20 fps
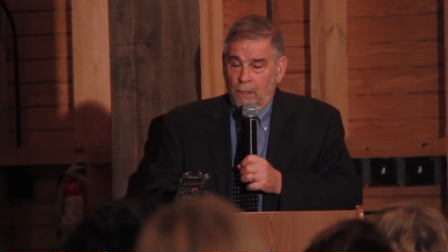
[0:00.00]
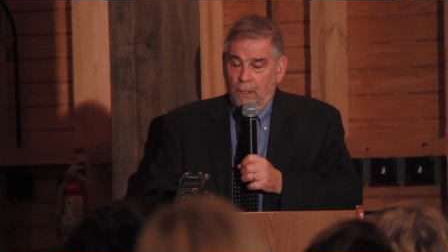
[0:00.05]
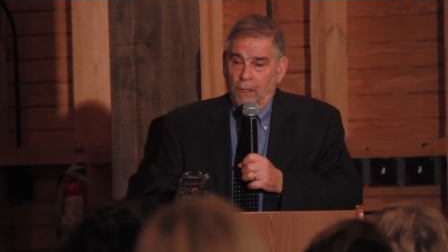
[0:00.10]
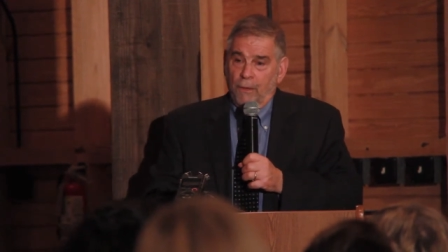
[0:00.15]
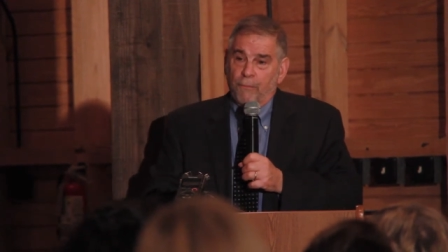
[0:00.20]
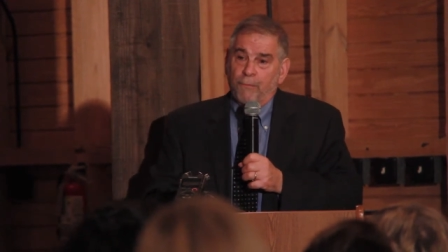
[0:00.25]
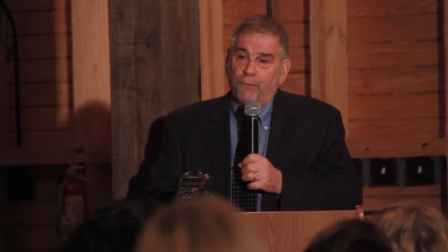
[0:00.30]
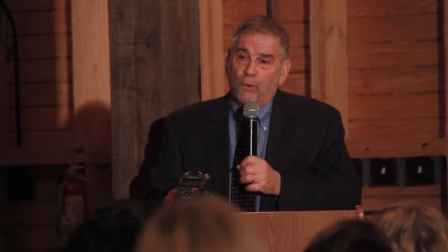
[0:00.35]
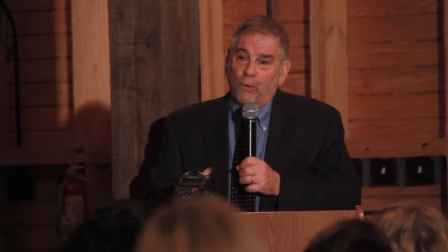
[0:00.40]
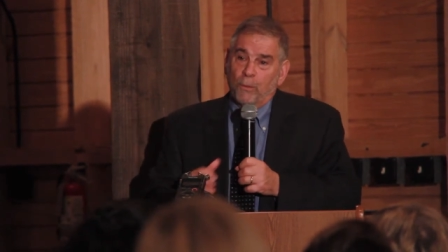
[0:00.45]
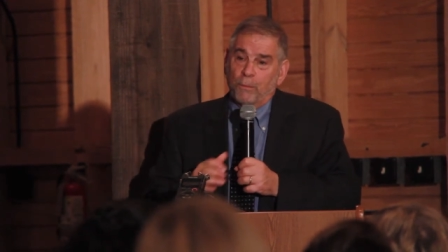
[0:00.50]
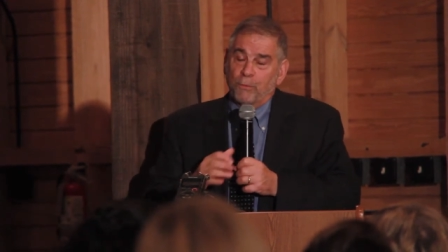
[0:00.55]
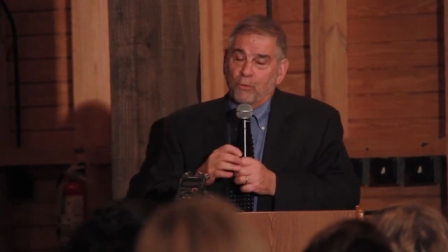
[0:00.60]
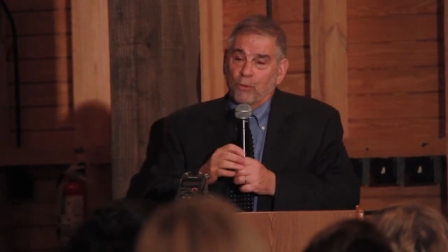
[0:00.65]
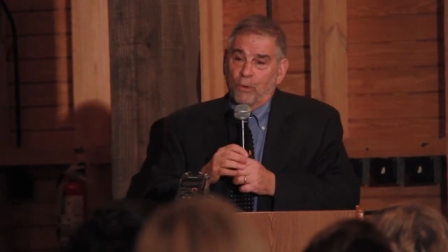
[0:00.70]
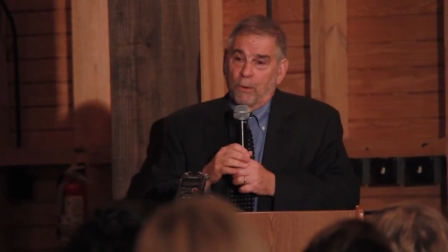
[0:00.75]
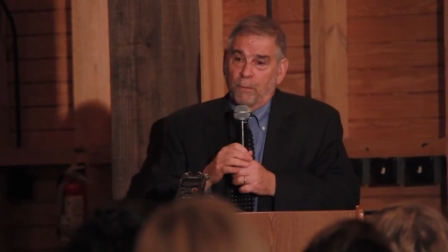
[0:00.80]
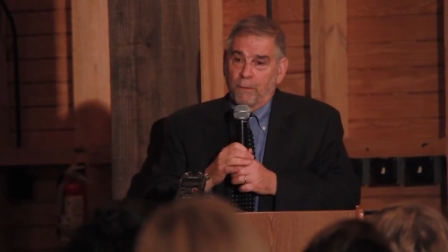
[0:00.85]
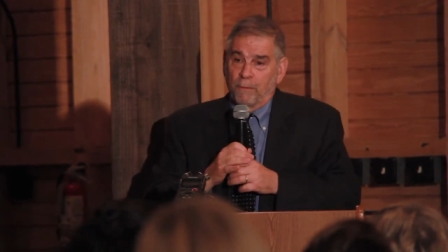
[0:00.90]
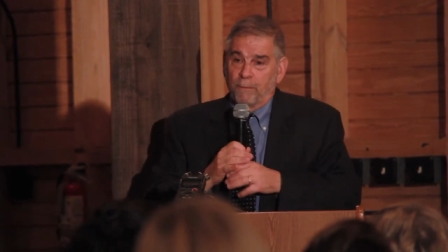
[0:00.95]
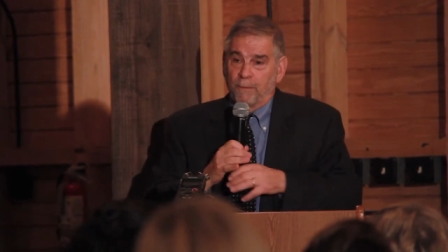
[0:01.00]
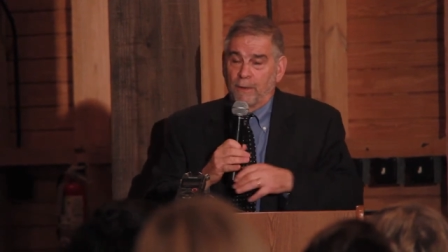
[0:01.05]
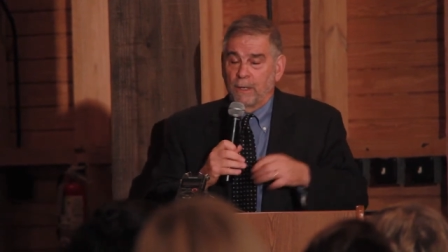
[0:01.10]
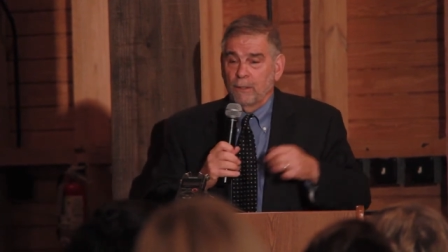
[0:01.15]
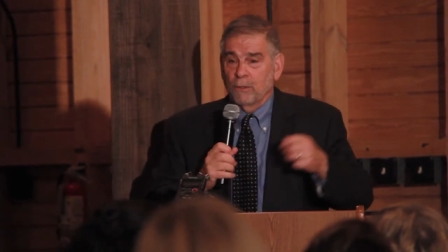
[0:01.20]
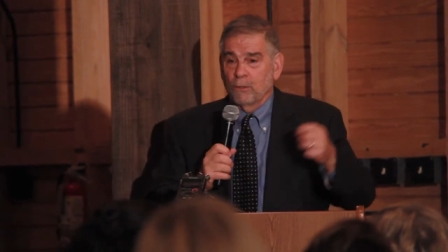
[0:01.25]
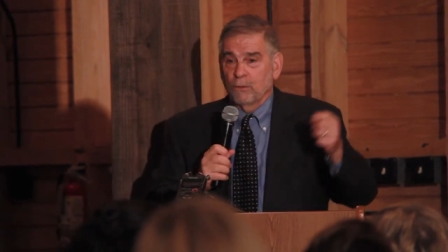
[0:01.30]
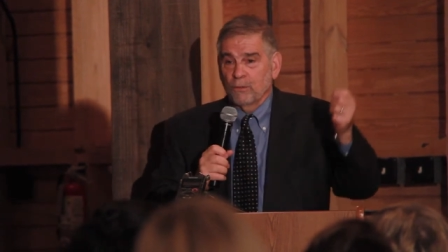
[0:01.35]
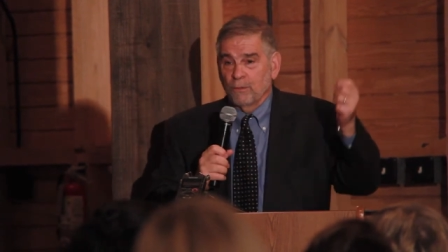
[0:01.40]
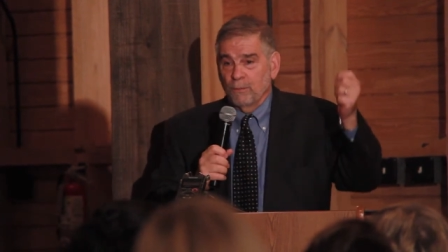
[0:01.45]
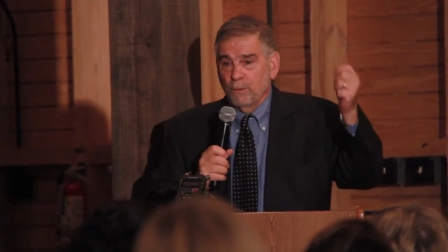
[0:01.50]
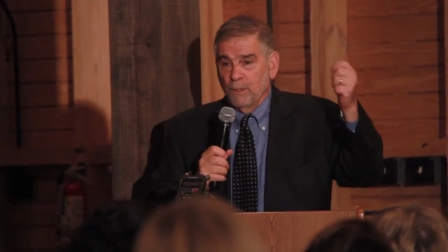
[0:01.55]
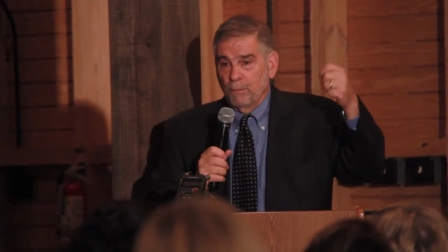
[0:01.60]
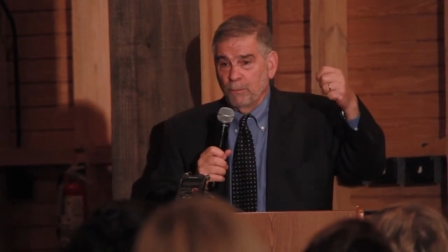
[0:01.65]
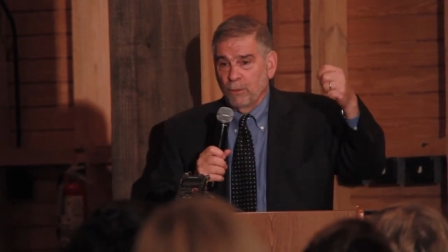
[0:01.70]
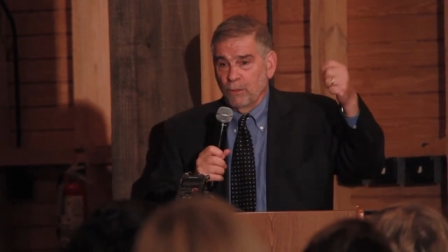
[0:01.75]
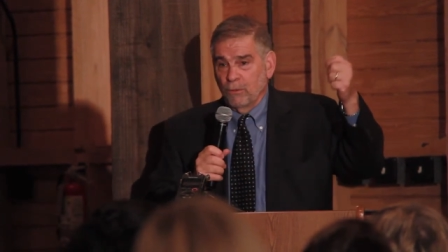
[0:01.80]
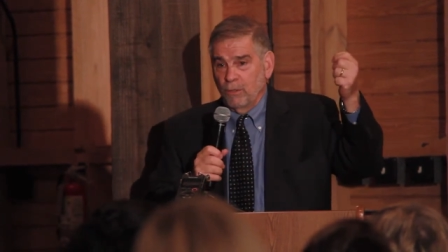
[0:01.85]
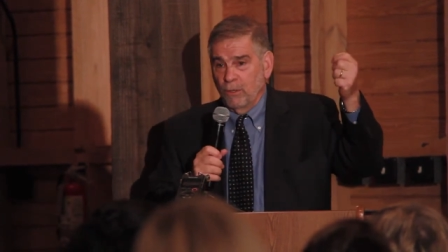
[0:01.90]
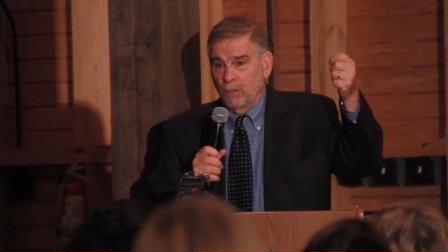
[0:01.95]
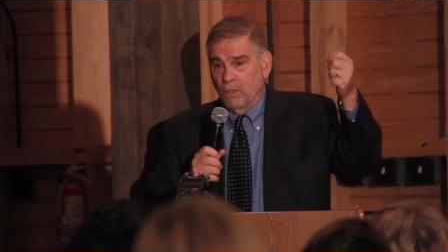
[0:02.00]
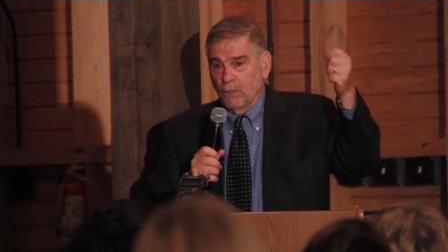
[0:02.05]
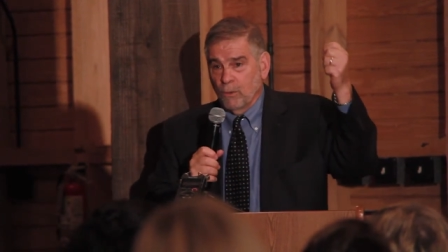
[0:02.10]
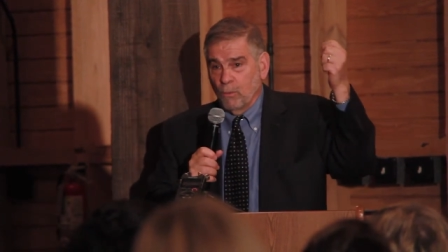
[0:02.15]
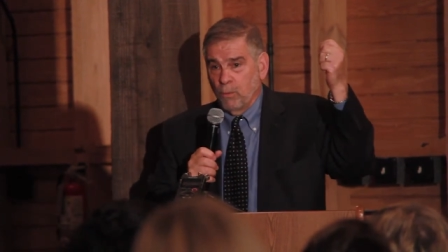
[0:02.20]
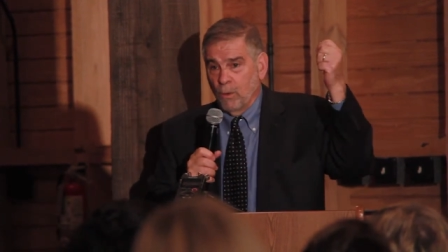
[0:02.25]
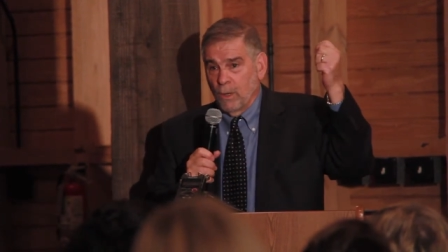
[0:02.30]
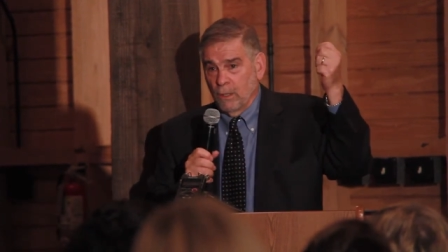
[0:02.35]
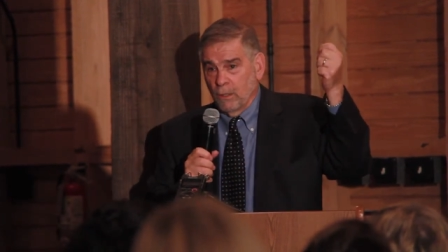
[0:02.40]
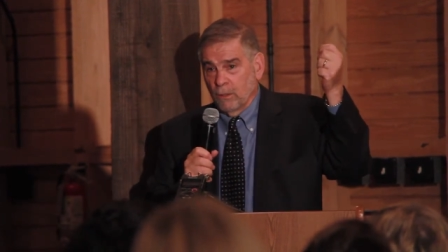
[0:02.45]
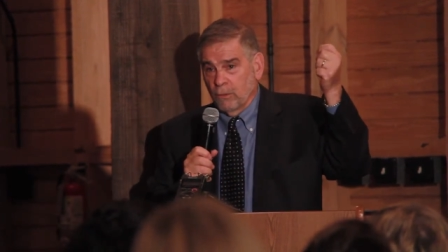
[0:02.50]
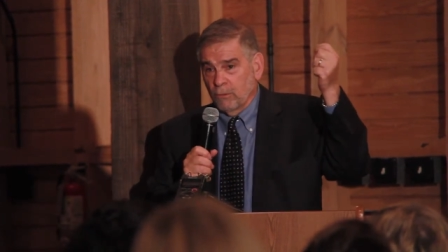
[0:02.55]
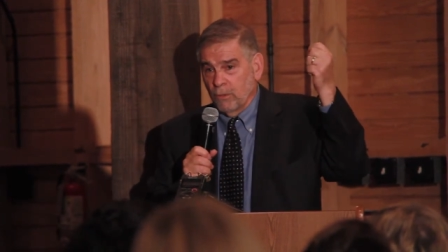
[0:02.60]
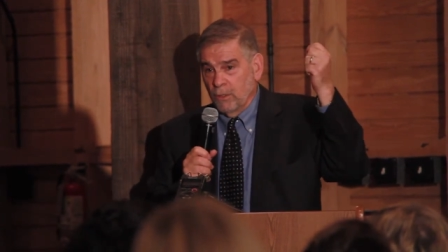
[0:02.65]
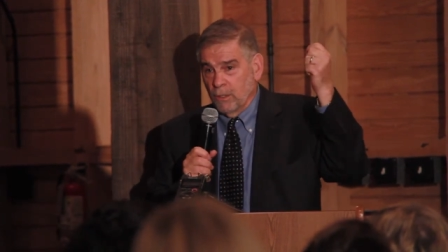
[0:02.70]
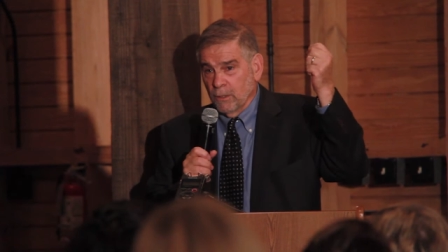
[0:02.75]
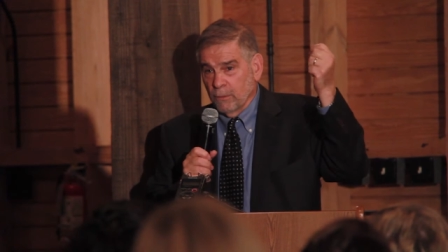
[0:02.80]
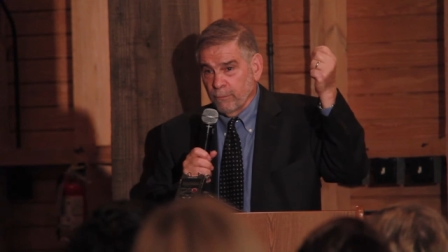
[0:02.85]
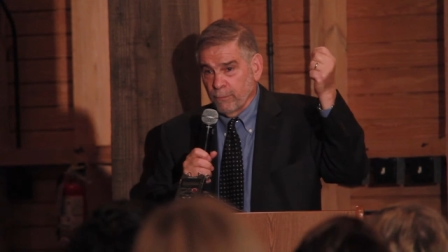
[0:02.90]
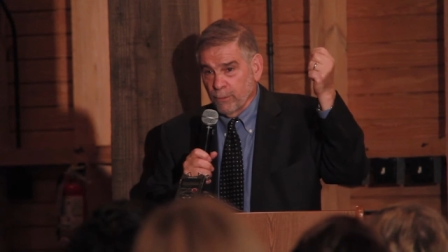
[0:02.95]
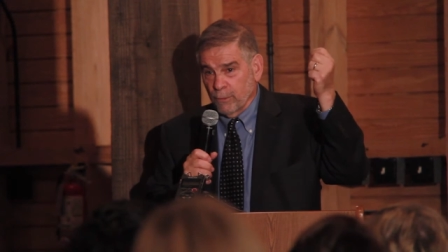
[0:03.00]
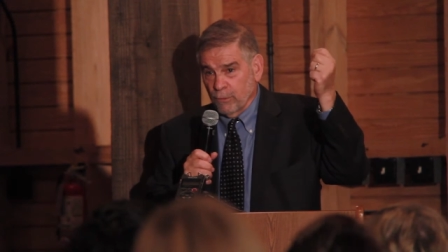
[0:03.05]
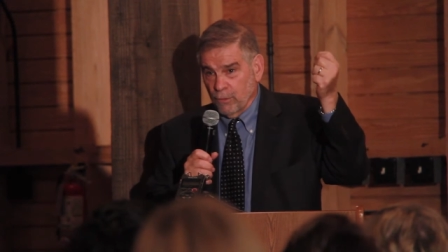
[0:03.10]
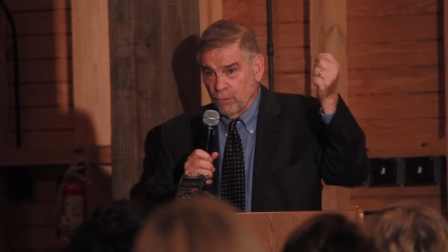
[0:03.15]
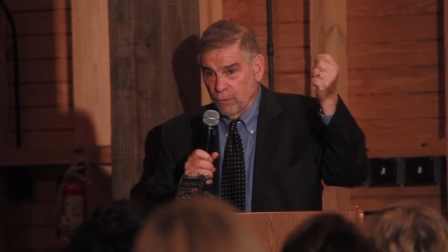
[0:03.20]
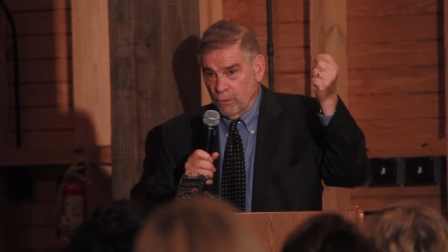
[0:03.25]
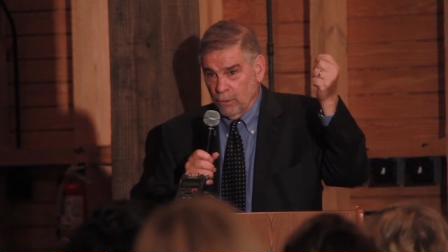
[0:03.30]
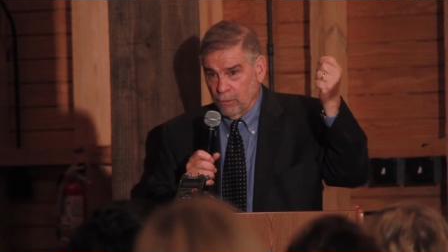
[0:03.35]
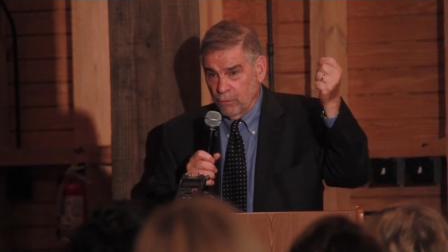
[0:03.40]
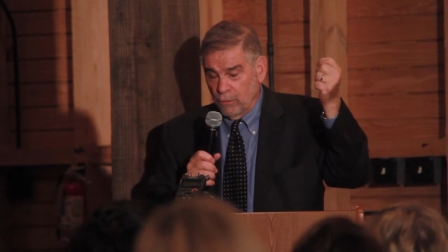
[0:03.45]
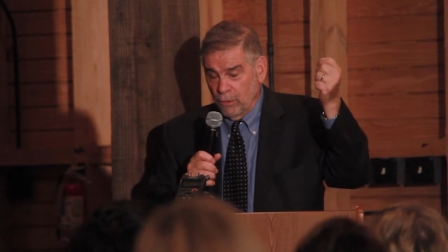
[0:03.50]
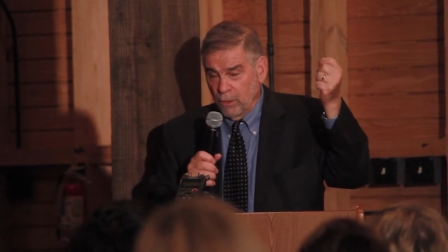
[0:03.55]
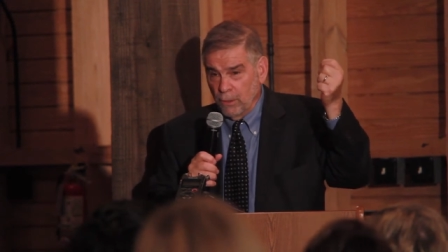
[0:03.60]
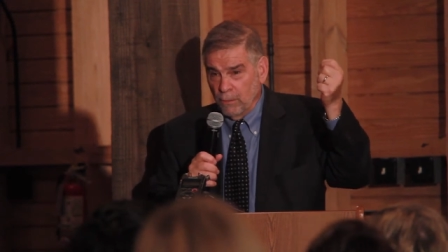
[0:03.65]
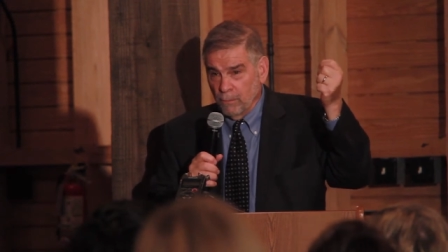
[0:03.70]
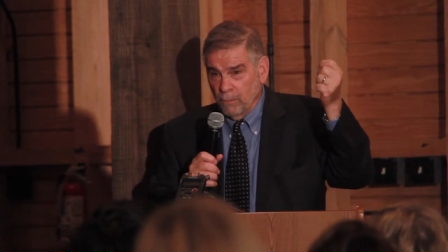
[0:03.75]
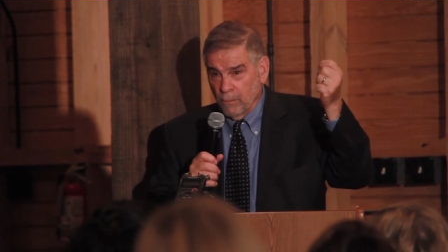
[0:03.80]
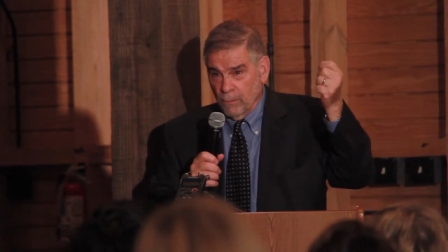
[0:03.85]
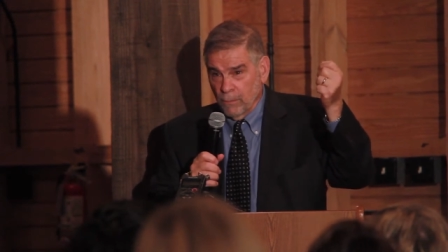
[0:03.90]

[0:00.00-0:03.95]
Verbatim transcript: If you absorb the values of liberty, equality, and fraternity,